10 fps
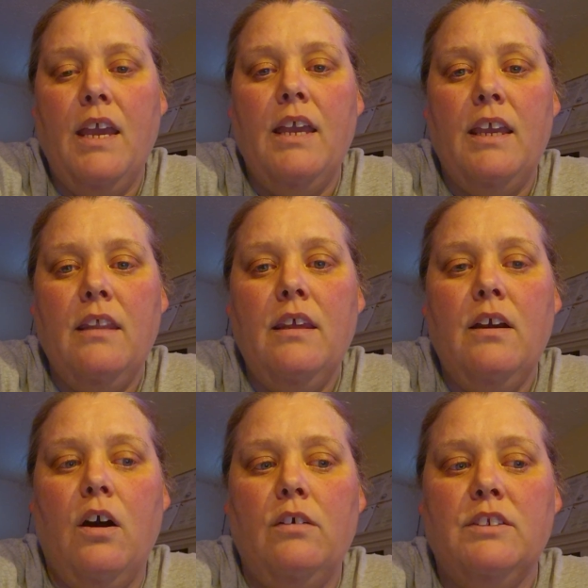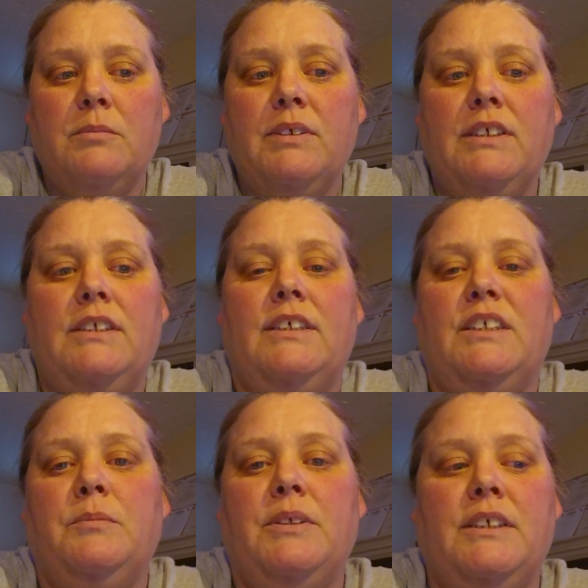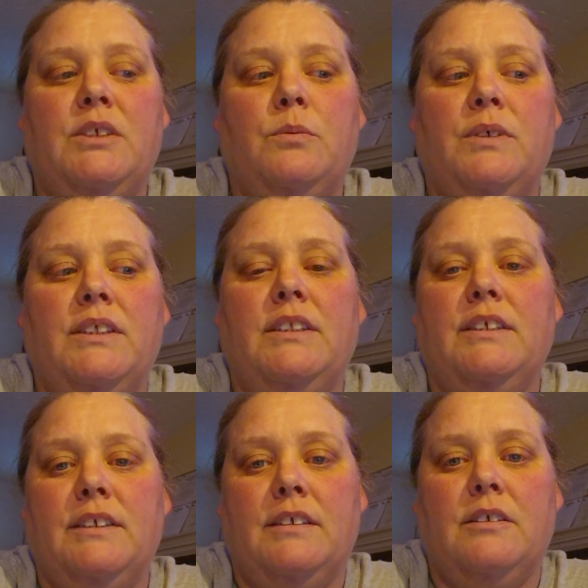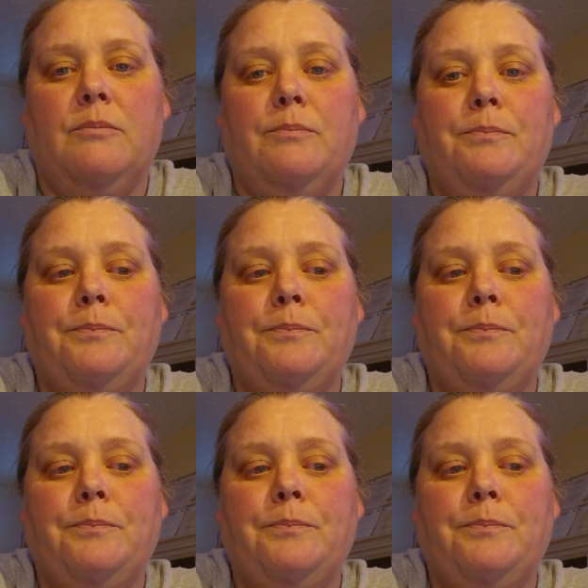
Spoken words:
Healing ultimately takes place within the system.